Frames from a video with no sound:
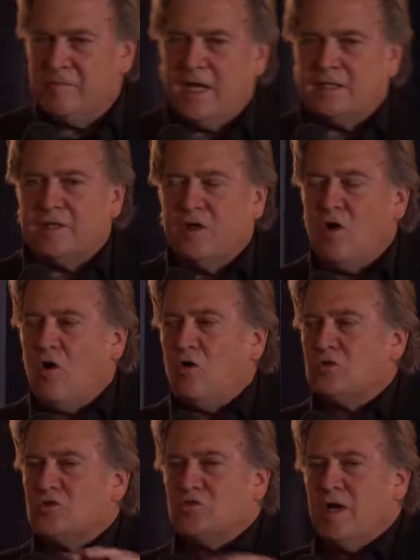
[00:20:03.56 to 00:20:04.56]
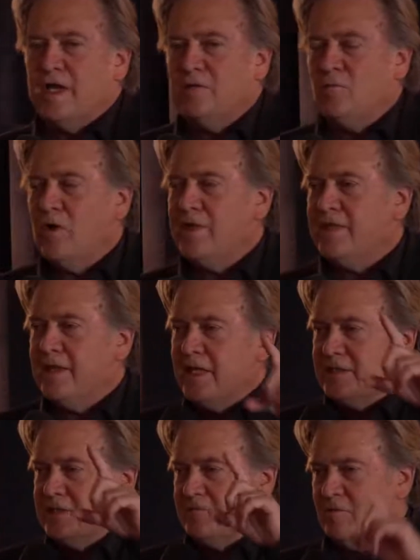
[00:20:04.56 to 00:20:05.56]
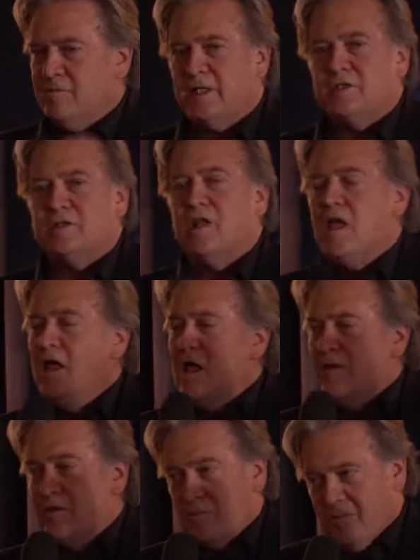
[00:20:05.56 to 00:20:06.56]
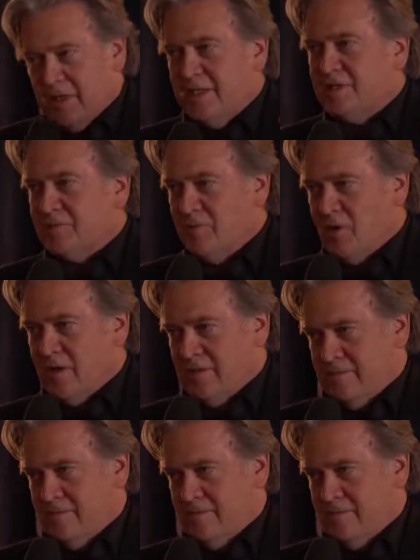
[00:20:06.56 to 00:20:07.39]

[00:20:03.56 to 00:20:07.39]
banks, they all trade in one thing, that's information. They're plenty smart.